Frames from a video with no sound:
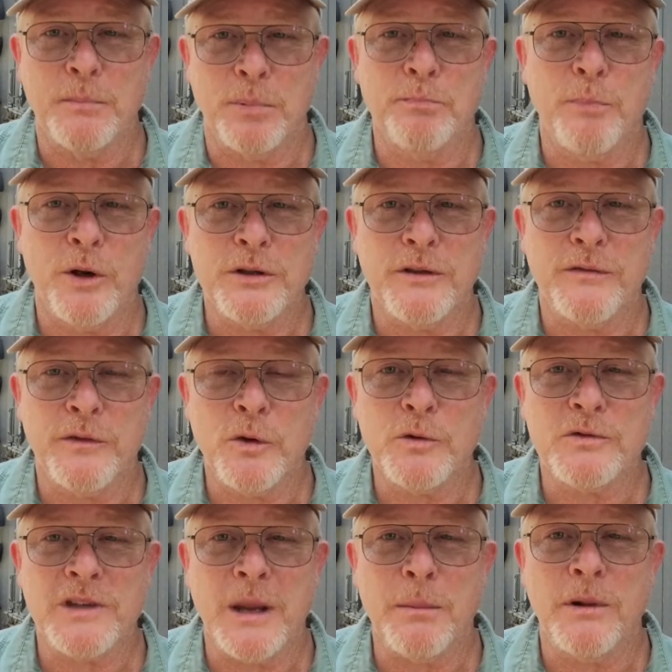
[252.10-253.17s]
You put the fuel
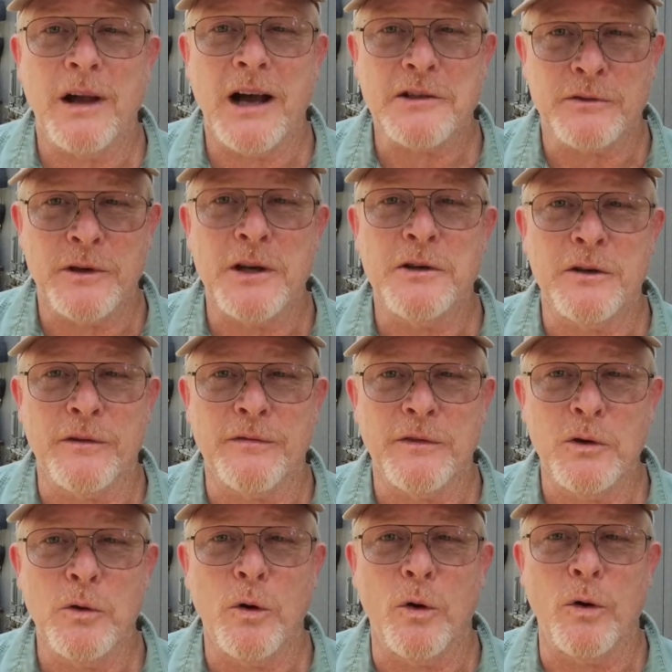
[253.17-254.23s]
stabilizer in your
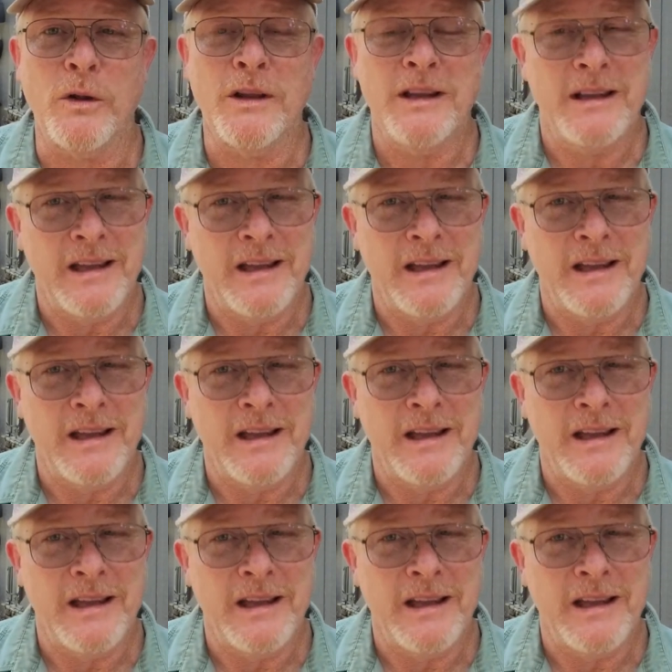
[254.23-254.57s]
fuel